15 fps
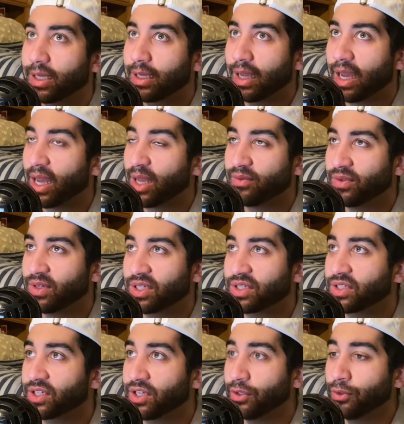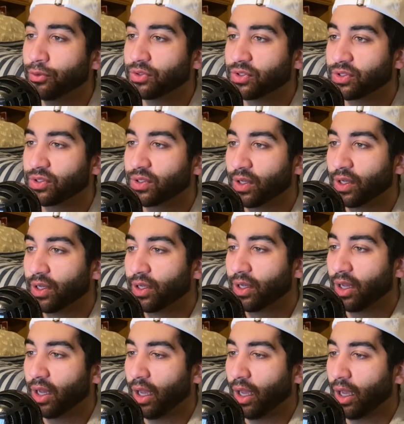have an excuse
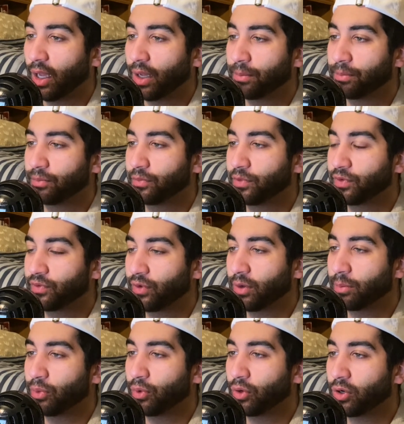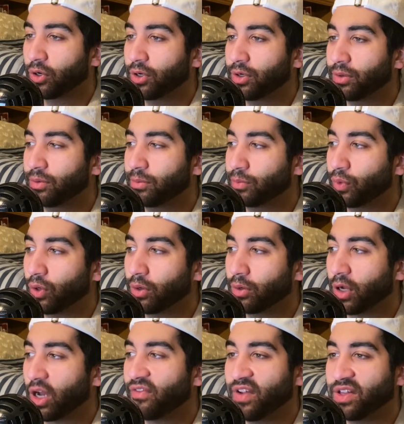for a poor
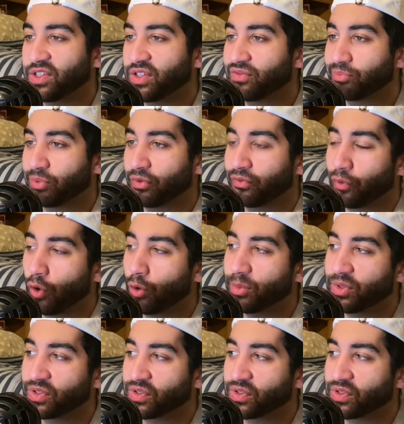offensive performance